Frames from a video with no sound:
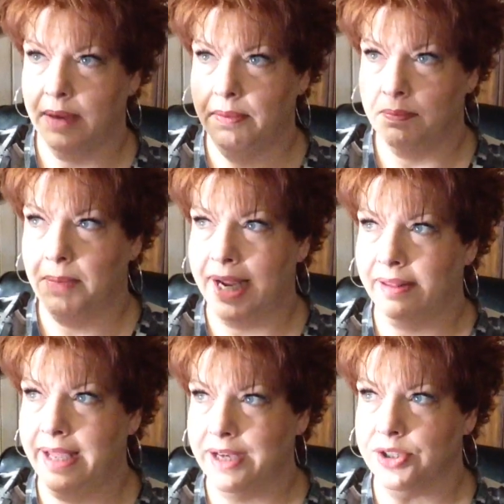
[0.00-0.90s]
my
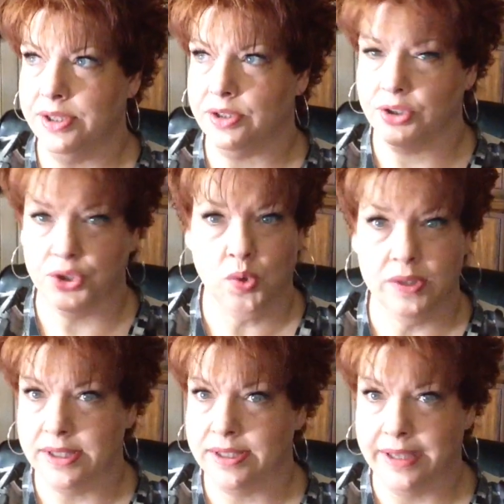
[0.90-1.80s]
lashes are short
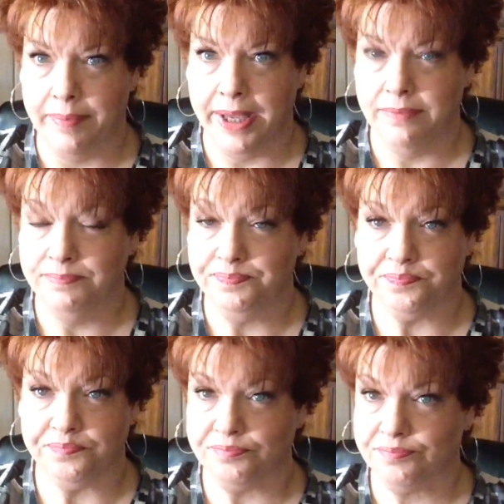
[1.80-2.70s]
and stubby,
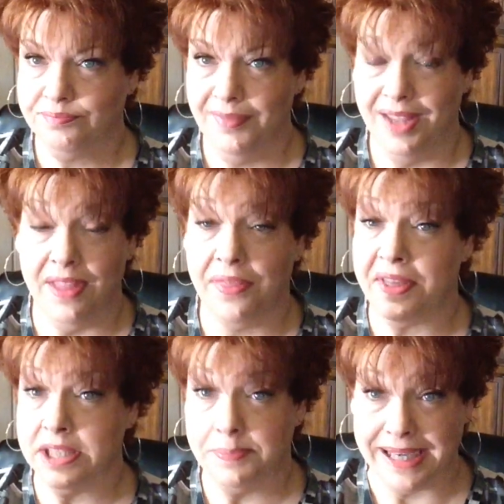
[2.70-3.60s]
nothing
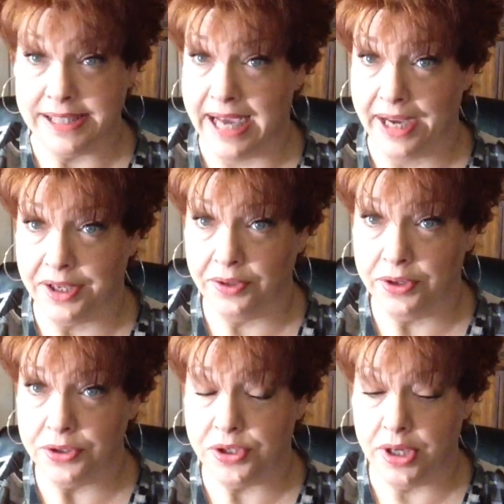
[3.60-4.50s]
spectacular,
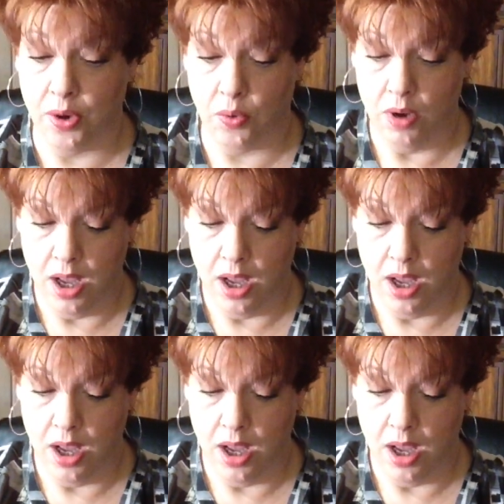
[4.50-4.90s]
so